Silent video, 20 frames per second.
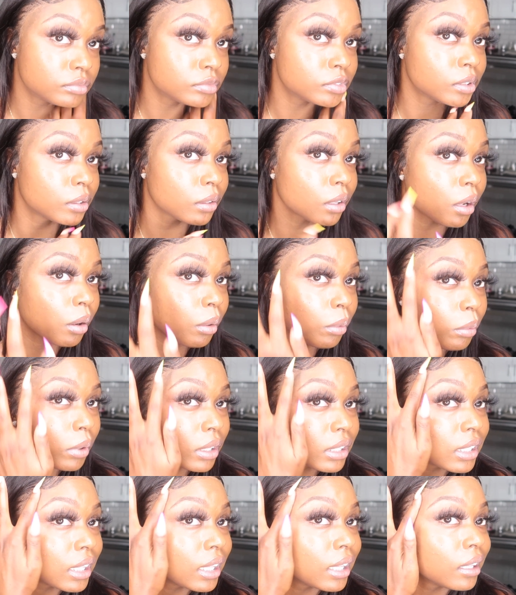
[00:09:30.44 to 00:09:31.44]
I don't know
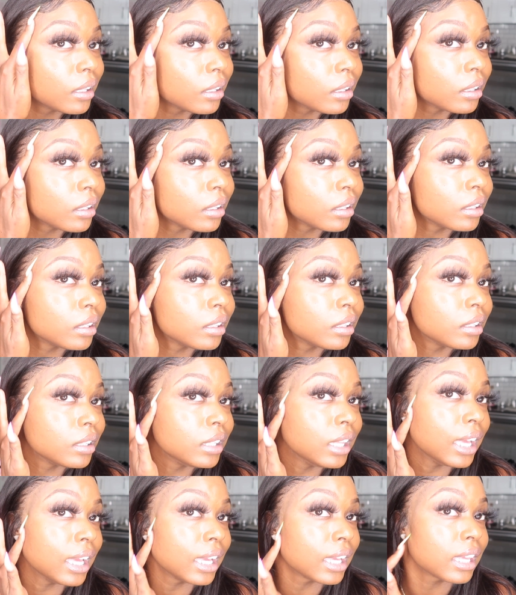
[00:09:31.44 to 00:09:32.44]
what that
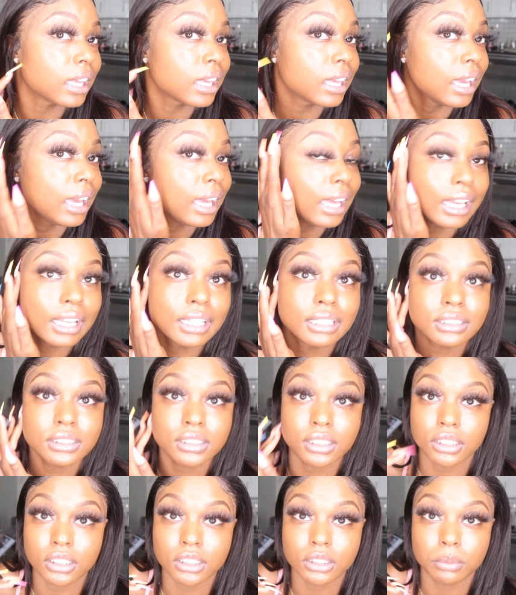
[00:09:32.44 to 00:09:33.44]
cast
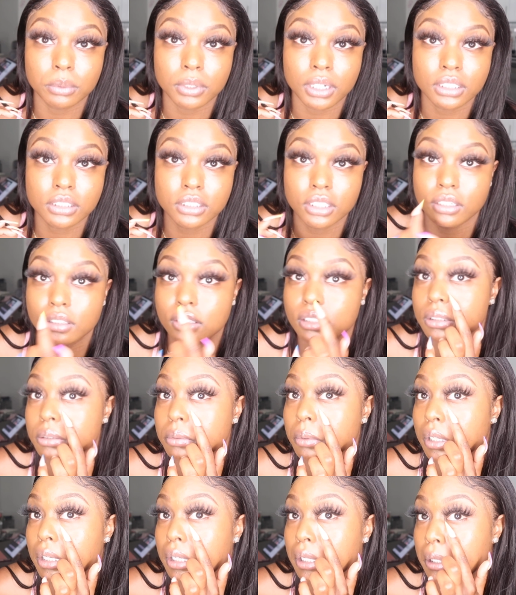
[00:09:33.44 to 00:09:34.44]
is when I turn this
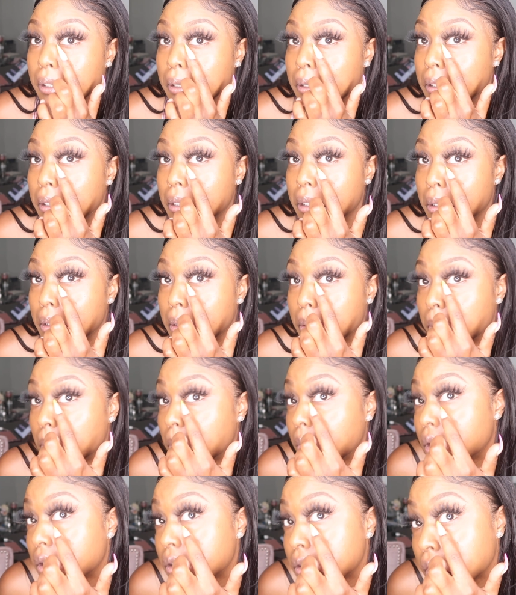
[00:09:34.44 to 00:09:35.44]
way,
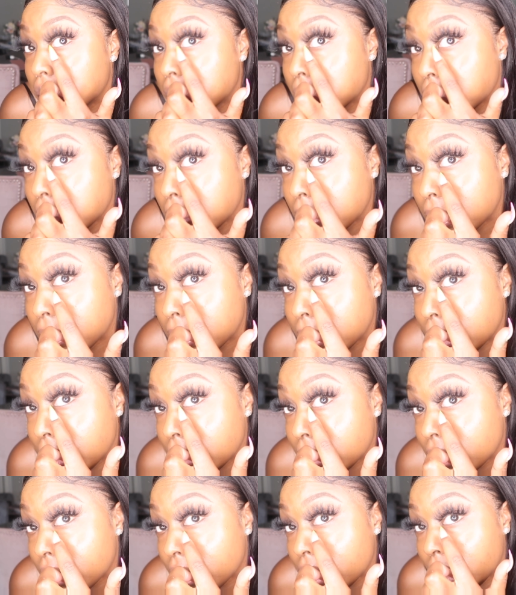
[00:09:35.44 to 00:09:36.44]
but it's literally
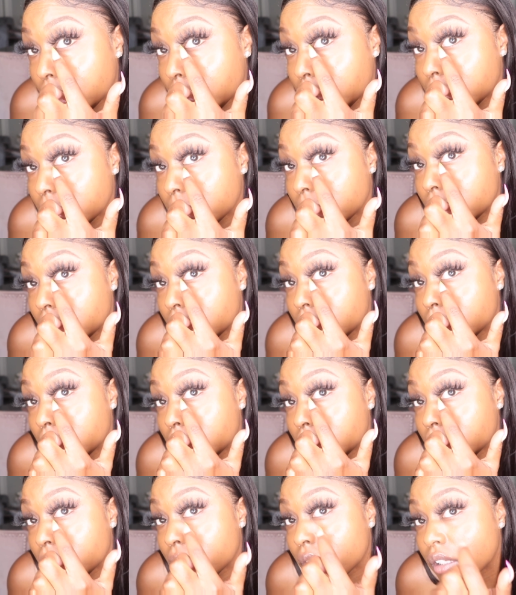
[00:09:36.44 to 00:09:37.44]
not there when you look from
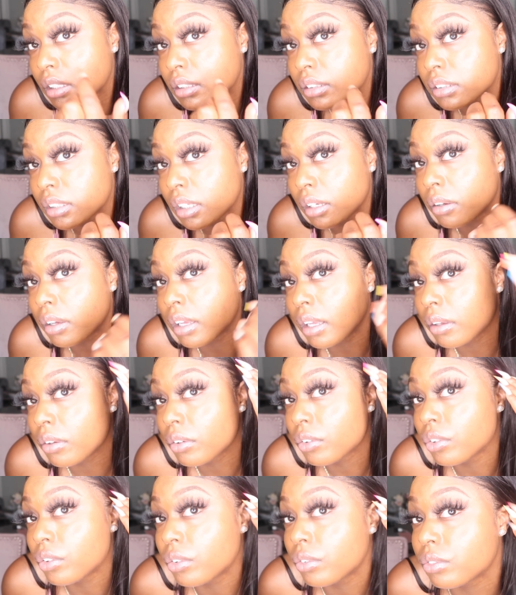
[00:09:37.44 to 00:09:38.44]
the front. So
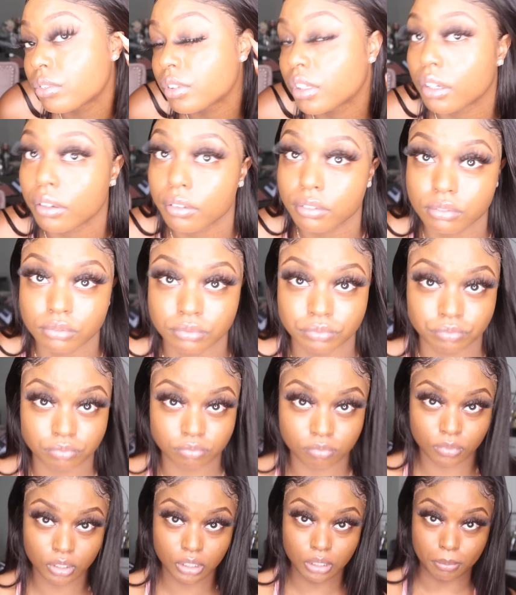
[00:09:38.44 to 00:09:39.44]
I don't know.
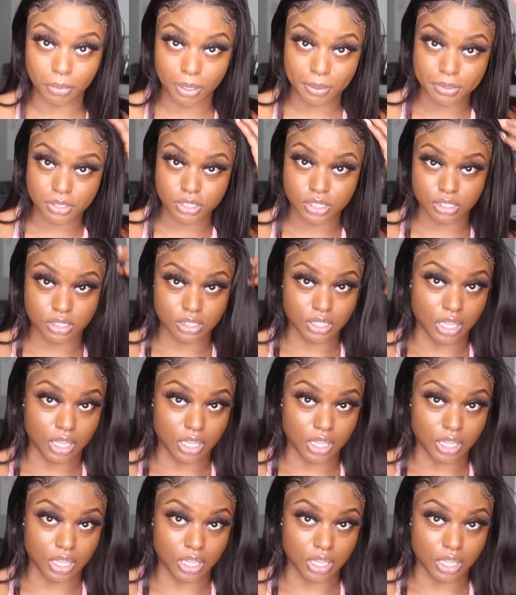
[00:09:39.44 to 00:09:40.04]
Maybe it's just